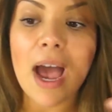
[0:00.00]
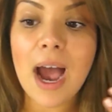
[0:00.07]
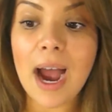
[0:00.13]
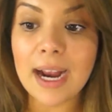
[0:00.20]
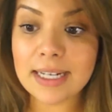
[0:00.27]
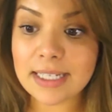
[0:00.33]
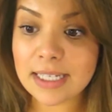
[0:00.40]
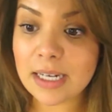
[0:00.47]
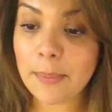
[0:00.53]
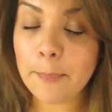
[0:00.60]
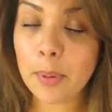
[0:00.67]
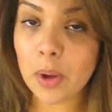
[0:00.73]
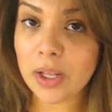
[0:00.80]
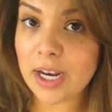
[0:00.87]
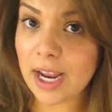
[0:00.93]
I didn't
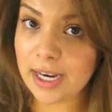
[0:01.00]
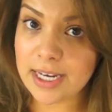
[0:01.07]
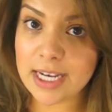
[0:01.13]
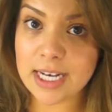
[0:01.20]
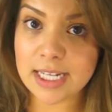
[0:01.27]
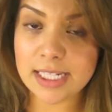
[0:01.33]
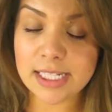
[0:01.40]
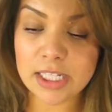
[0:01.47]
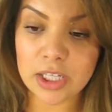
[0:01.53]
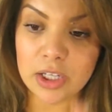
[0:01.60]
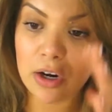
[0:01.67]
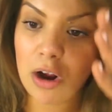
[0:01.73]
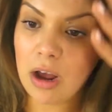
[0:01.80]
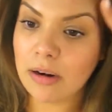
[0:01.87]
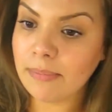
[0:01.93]
put any
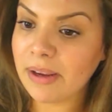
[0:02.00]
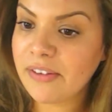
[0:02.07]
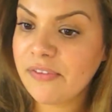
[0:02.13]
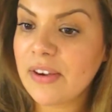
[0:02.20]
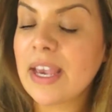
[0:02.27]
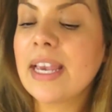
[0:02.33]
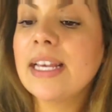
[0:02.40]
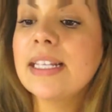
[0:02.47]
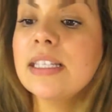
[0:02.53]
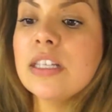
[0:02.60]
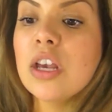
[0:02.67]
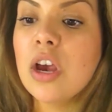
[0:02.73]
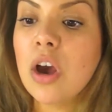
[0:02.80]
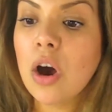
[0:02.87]
concealer on my face